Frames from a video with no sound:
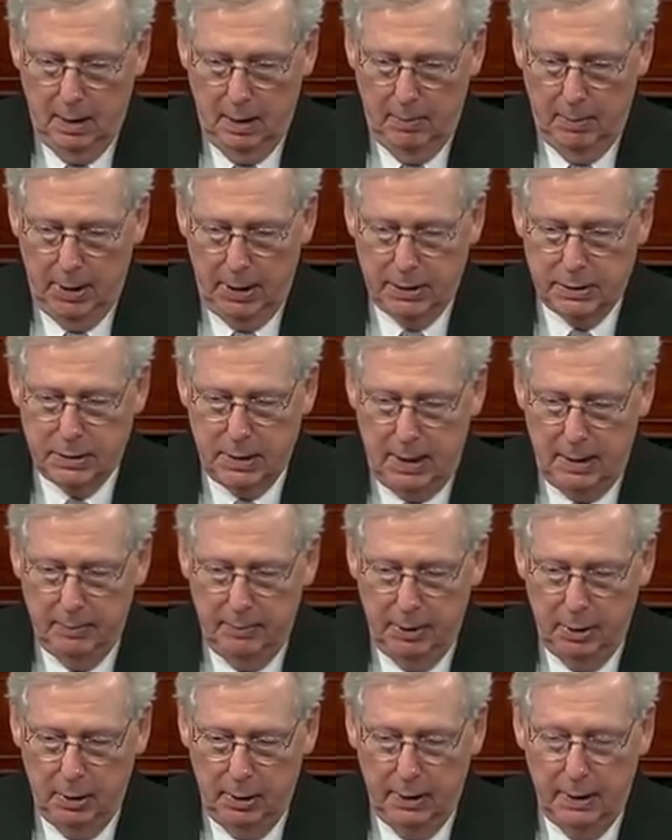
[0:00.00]
But it's not
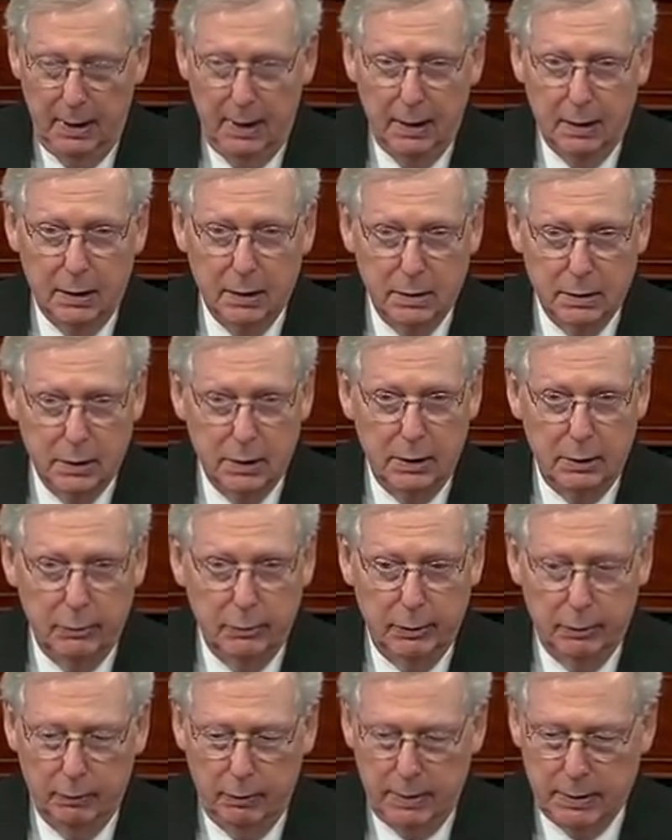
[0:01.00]
merely a
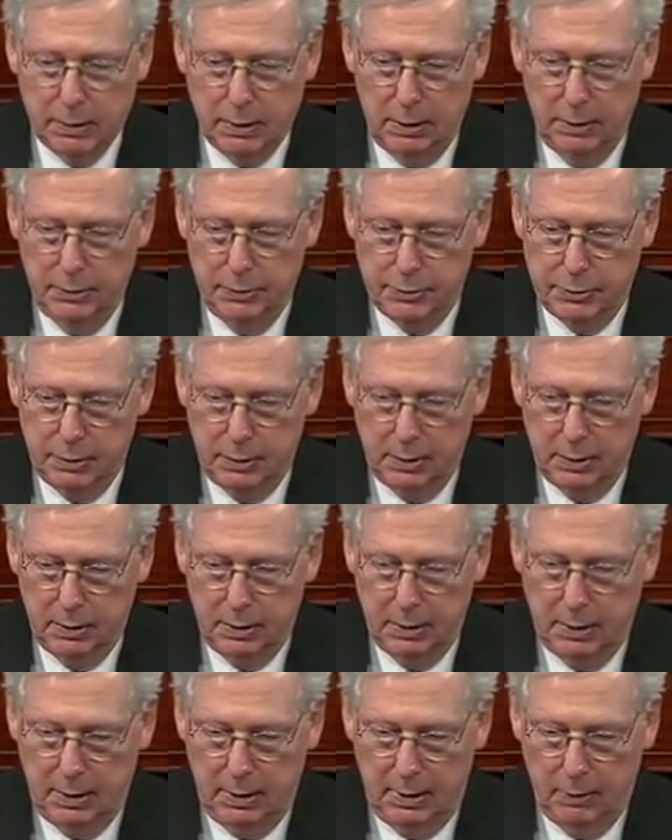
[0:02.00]
continuing resolution
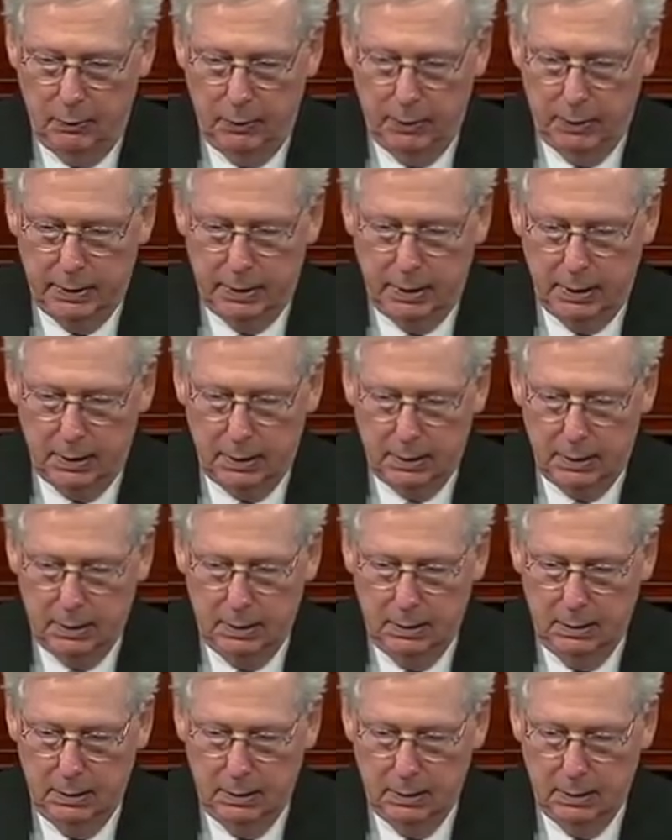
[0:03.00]
it would kick
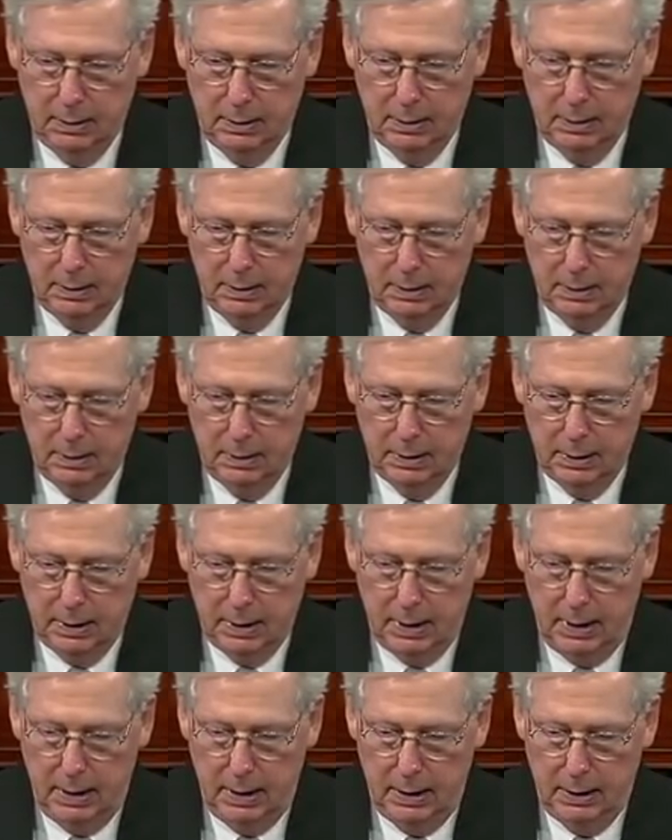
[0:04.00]
the
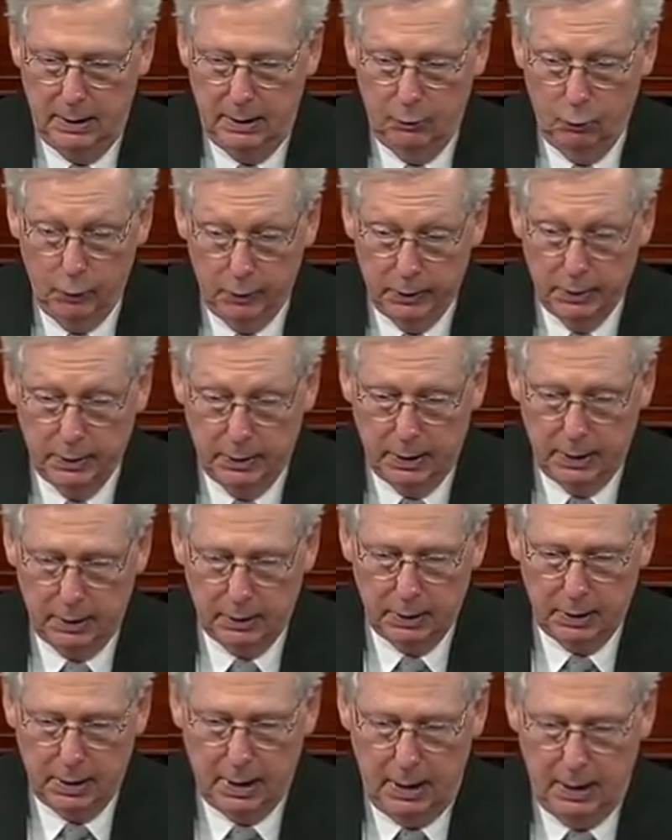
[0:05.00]
can, it wouldn't kick
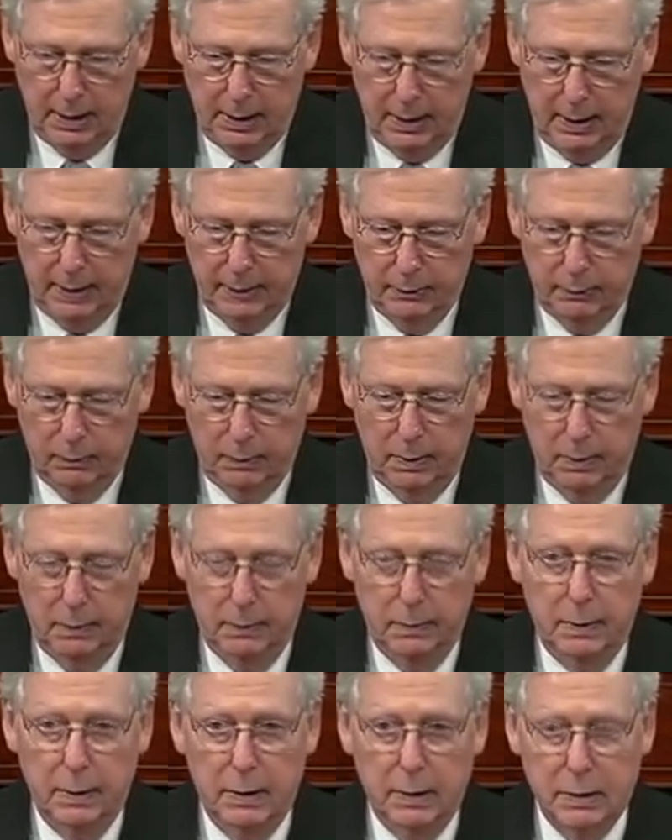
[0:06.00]
the can down the
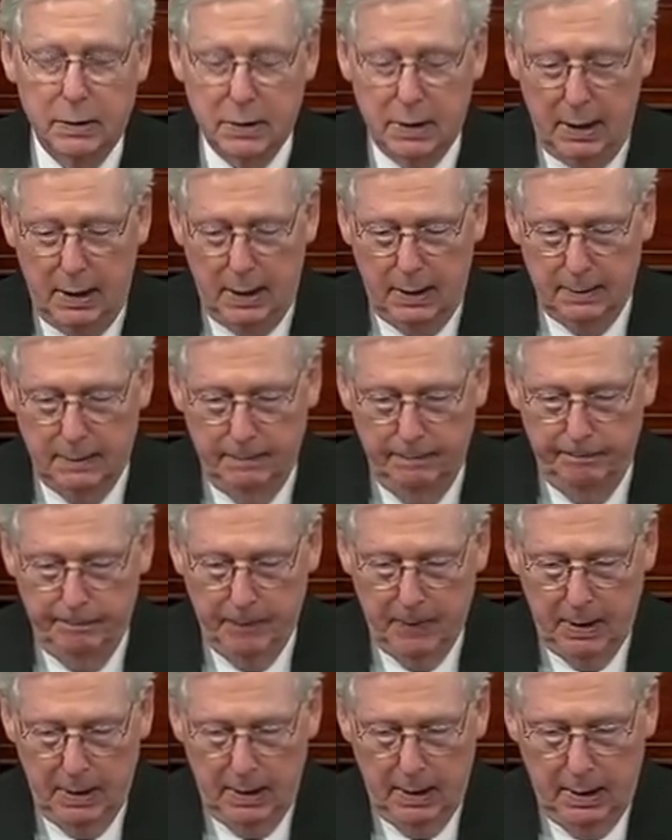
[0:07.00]
road. Instead,
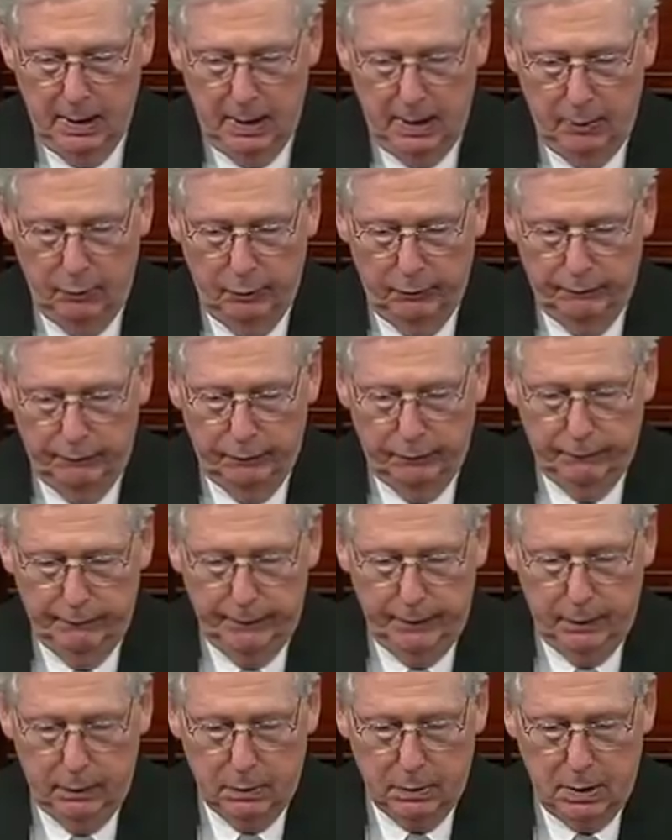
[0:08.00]
it would
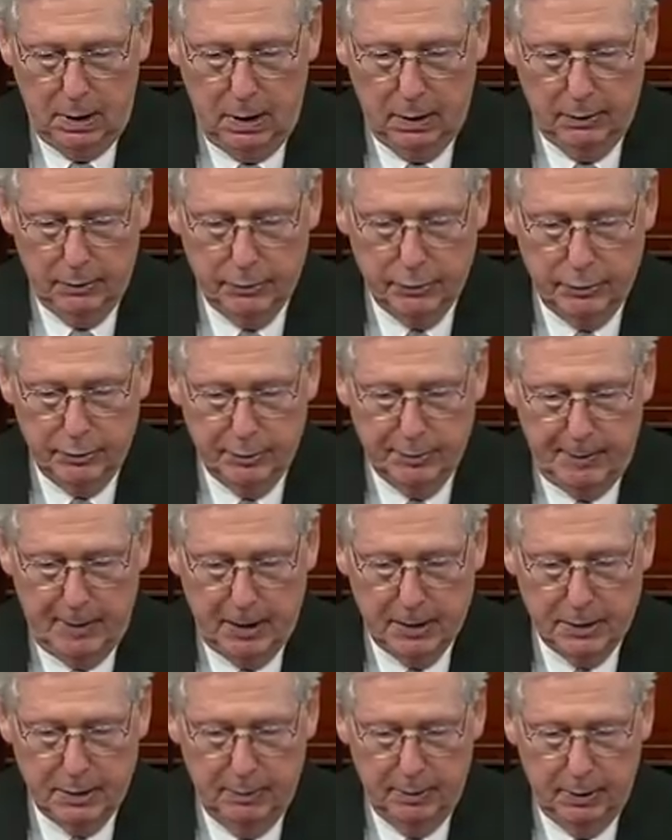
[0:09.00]
fulfill Congress'
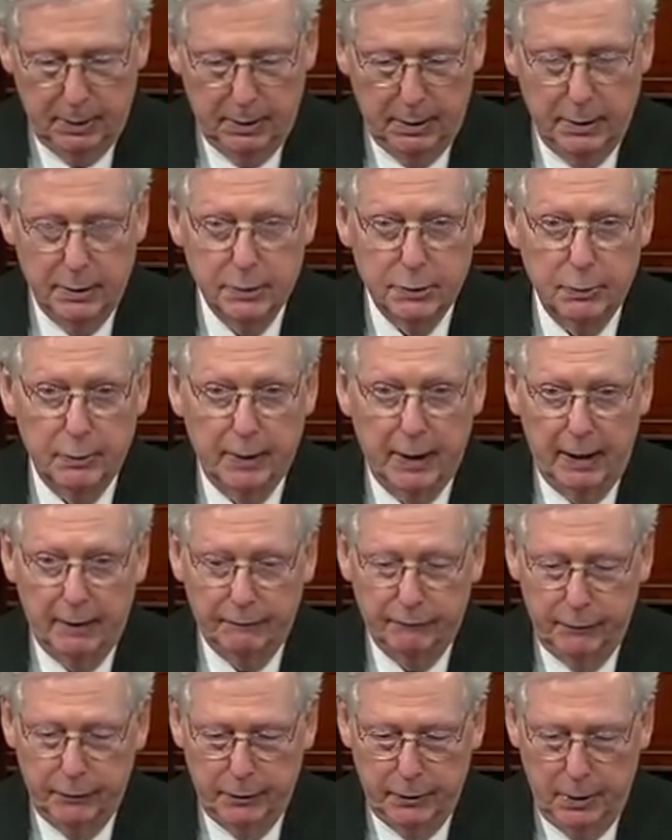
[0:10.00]
responsibilities
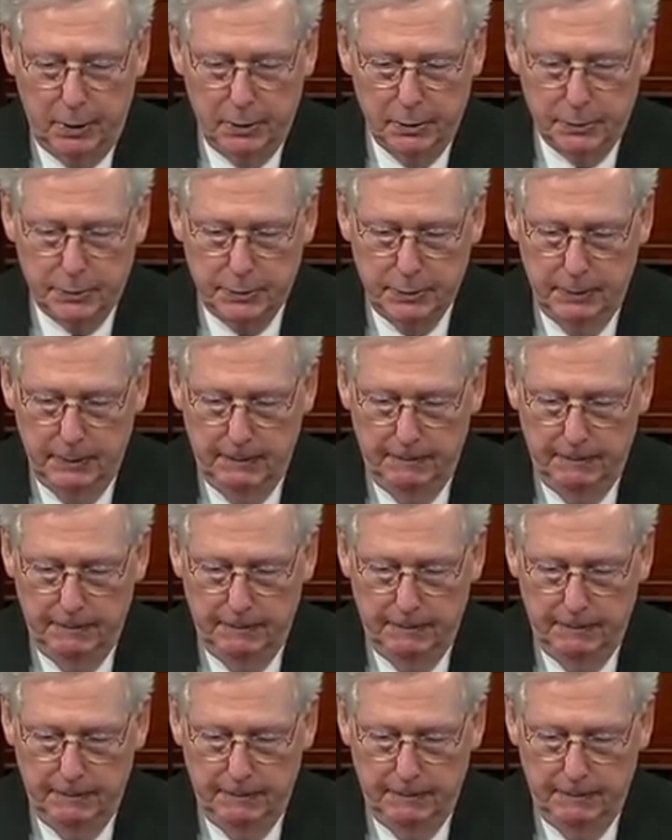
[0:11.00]
without footnotes,